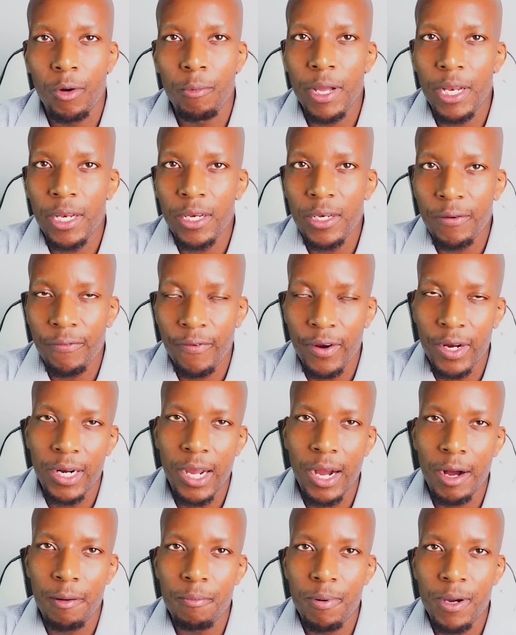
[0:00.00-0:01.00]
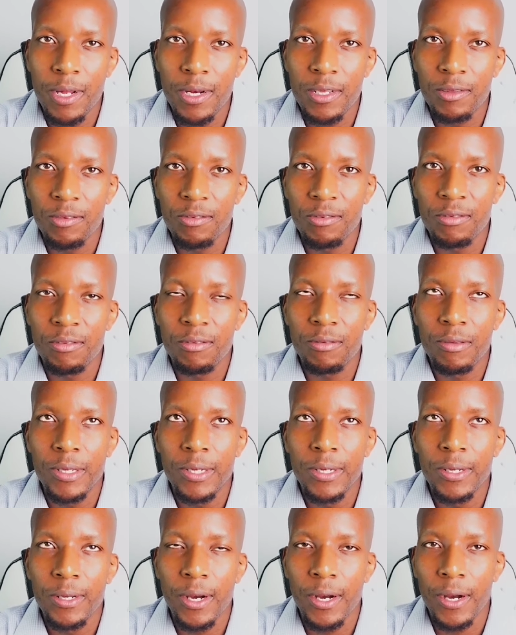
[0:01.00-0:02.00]
many different companies
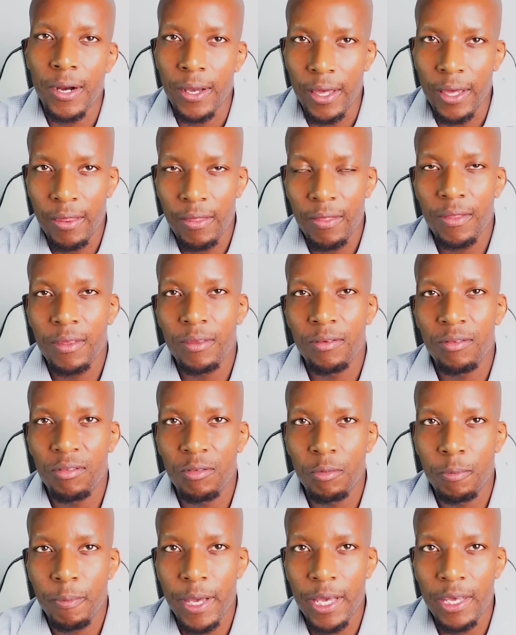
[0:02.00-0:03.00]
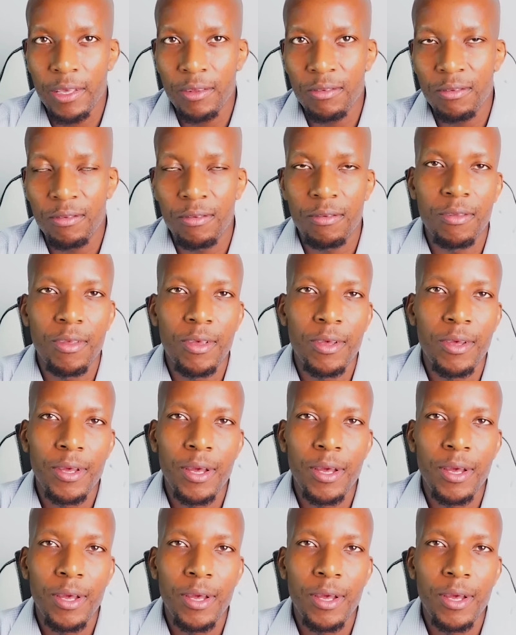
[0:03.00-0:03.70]
in this space.